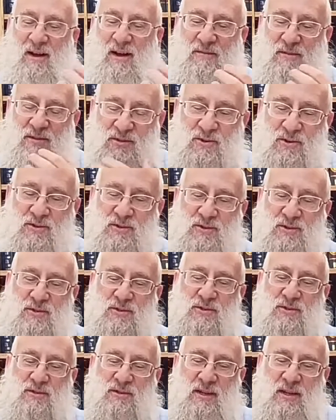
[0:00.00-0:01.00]
The
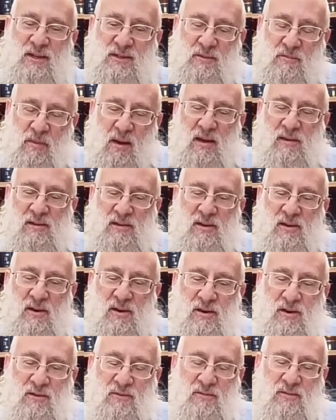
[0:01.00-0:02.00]
sources, that it's a passing
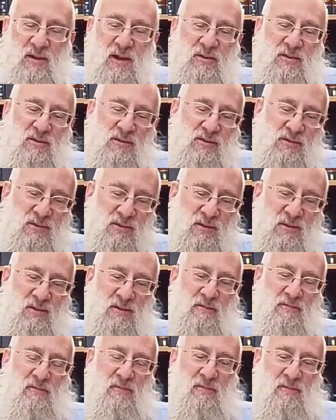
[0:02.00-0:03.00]
on of not just,
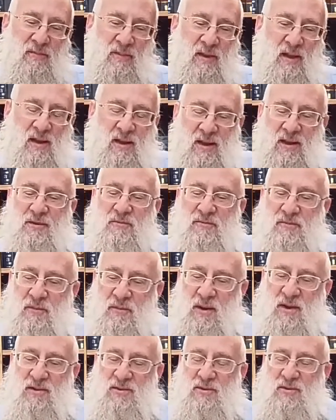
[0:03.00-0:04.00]
again,
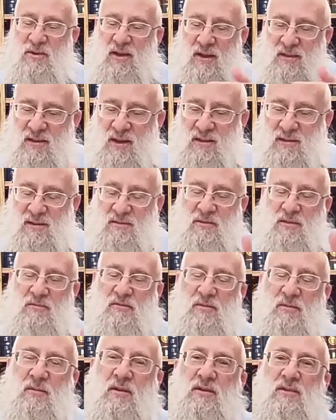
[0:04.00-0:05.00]
information, or a test of
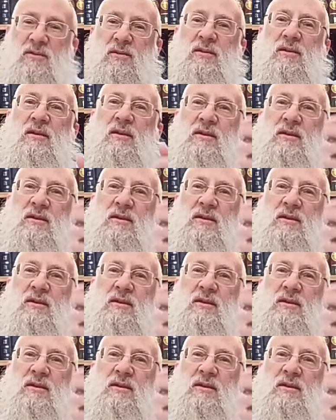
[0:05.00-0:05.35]
information.